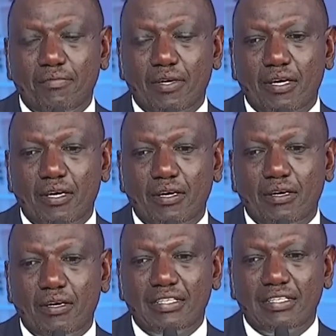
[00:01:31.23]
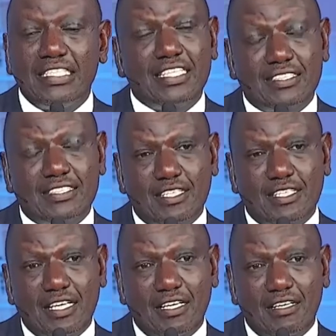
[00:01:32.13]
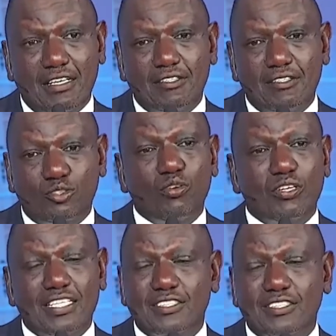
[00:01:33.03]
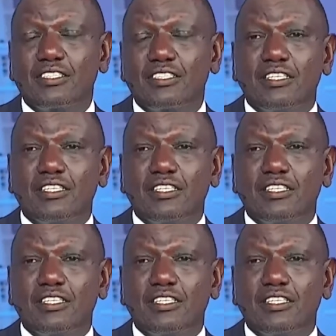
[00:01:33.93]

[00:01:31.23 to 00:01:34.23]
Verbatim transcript: uh, leaders there told us,